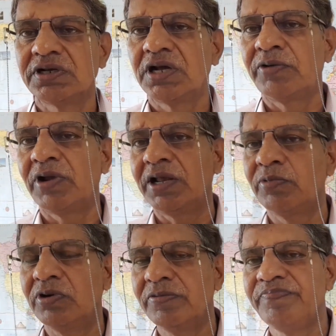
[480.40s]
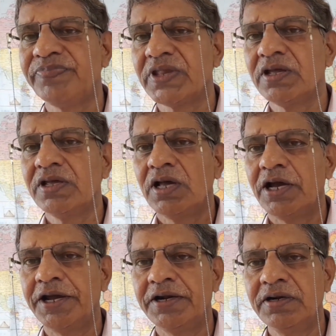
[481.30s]
available.
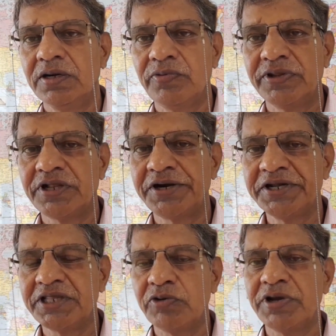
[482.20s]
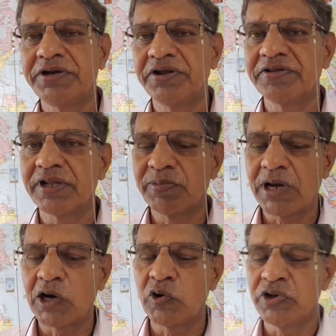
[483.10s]
And when 30,000 tons of
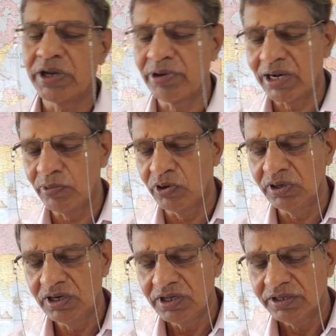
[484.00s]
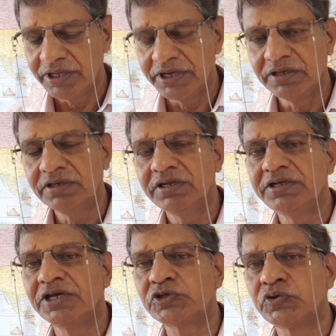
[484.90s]
cargo is available, then he
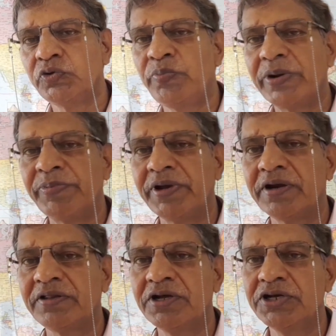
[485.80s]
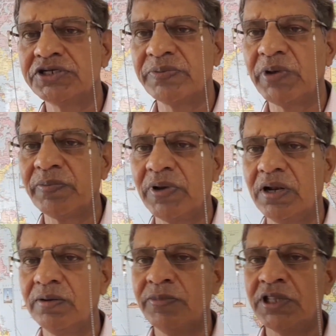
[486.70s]
has to prepare the shipping bill.
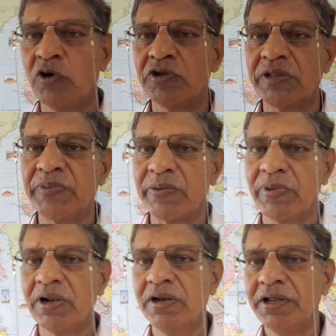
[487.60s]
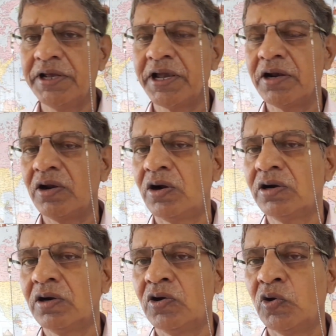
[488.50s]
Without shipping bill, he
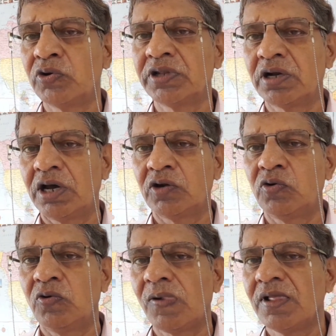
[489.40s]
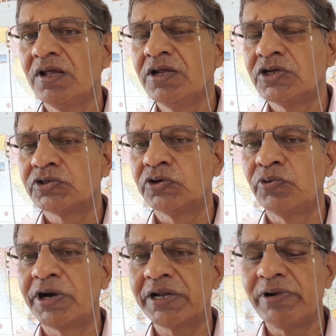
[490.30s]
cannot load the cargo. So
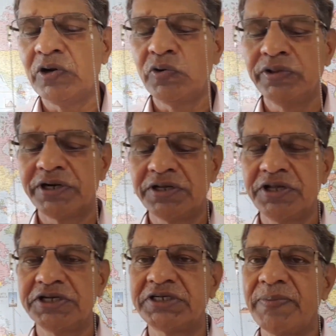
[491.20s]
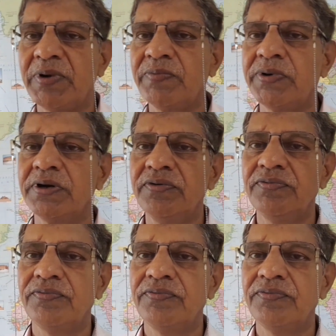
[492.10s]
what he will do, that is the step number